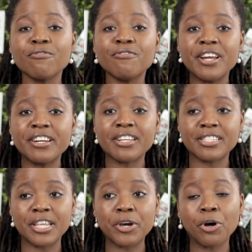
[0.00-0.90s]
vendors.
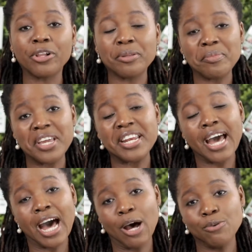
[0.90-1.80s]
They call them
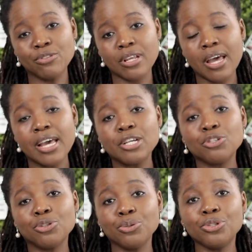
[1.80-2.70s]
in-house.
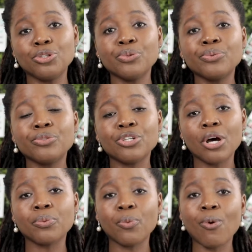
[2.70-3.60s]
Should you
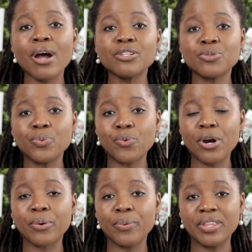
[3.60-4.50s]
not want to
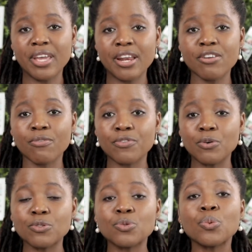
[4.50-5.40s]
work with any of
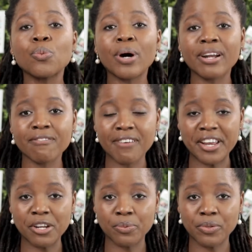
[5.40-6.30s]
those, you want to
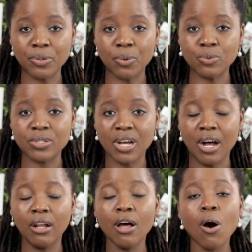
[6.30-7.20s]
find out with the
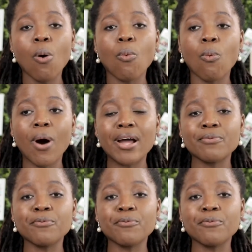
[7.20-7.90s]
hotel what